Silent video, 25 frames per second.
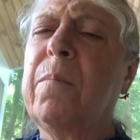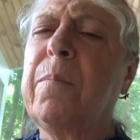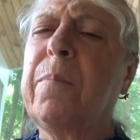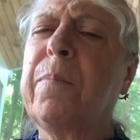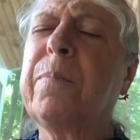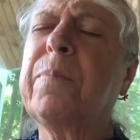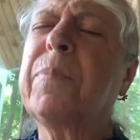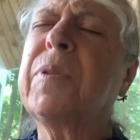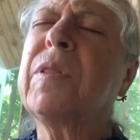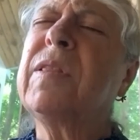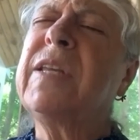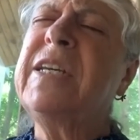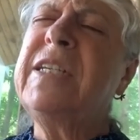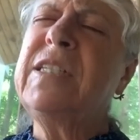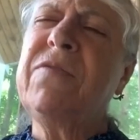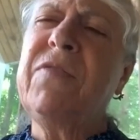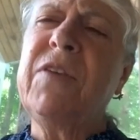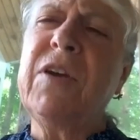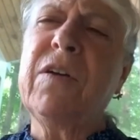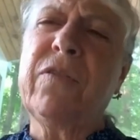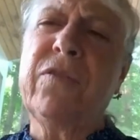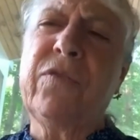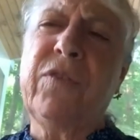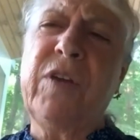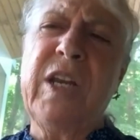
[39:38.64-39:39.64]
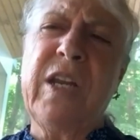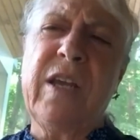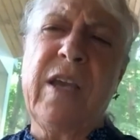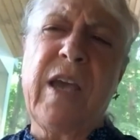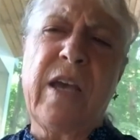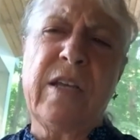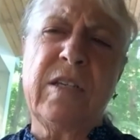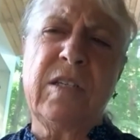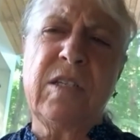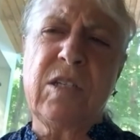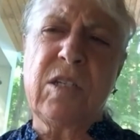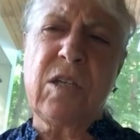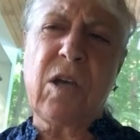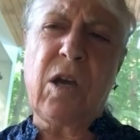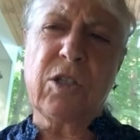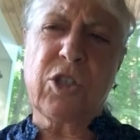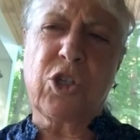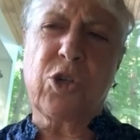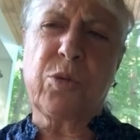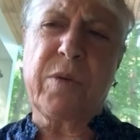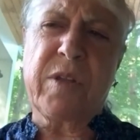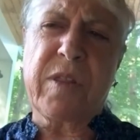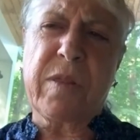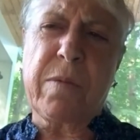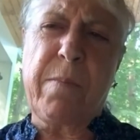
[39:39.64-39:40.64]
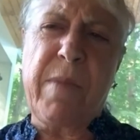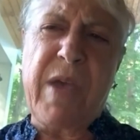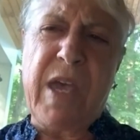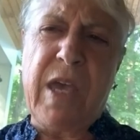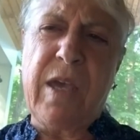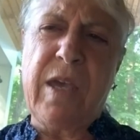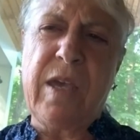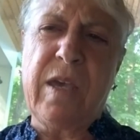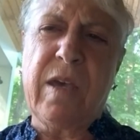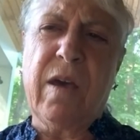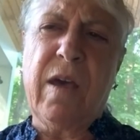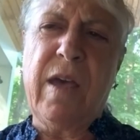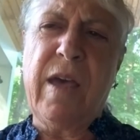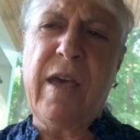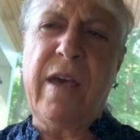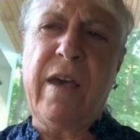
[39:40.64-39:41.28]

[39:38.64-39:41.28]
please feel free to get in touch with me